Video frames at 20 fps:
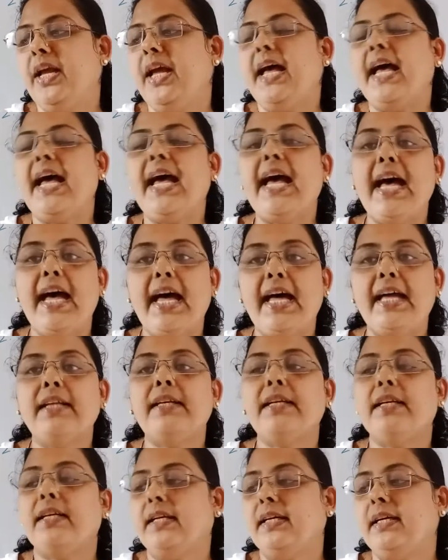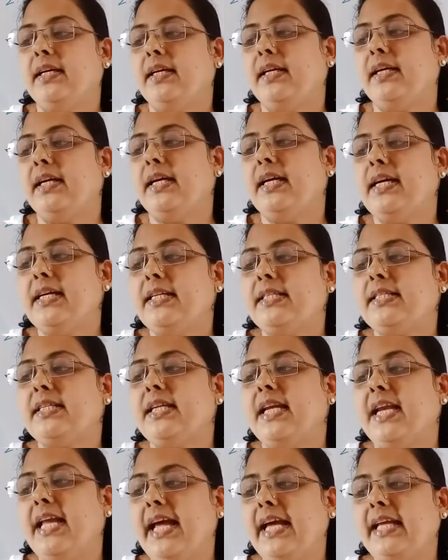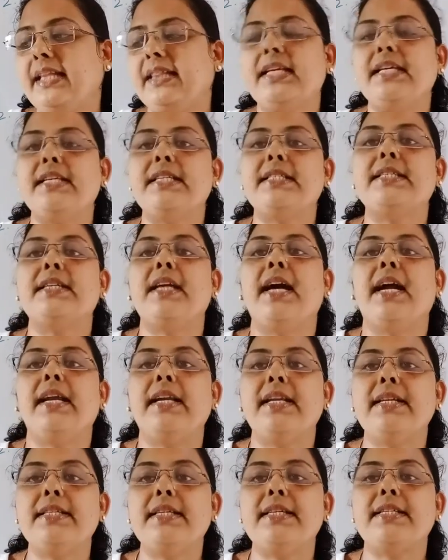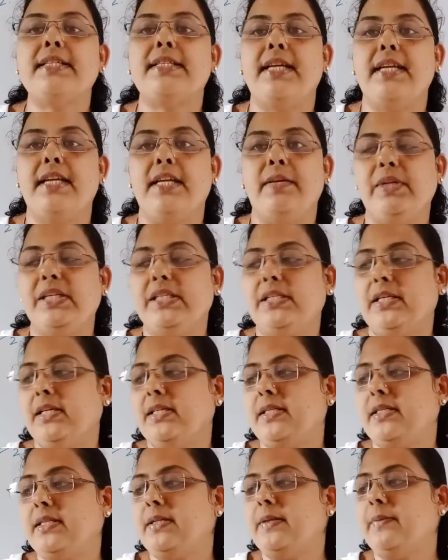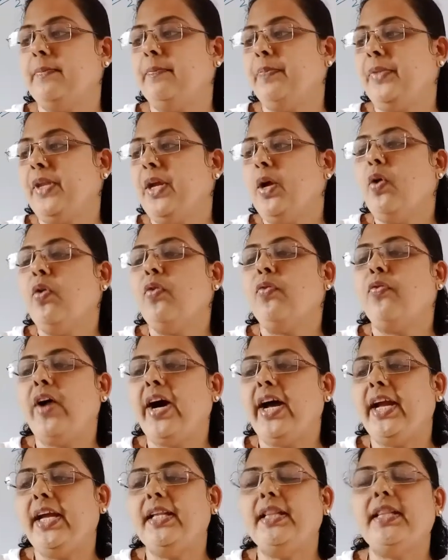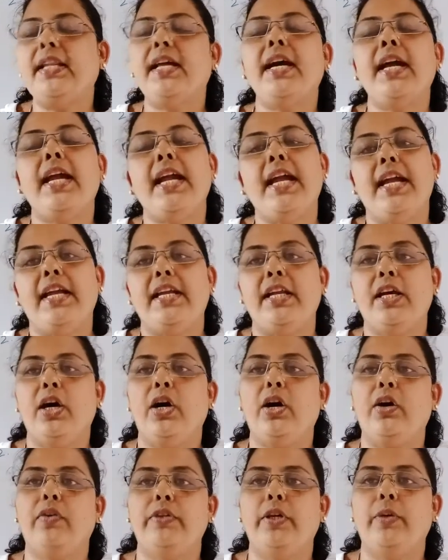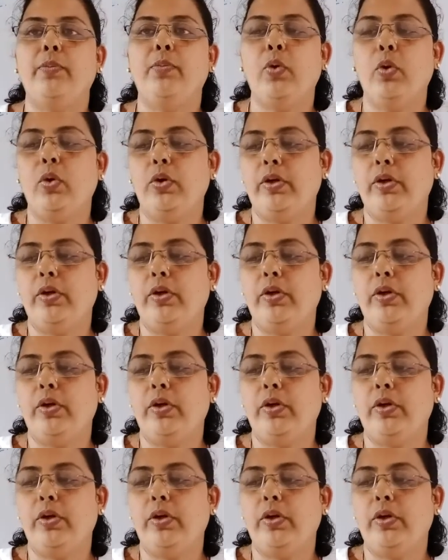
and its length is 96 centimeters. Find the area of the board.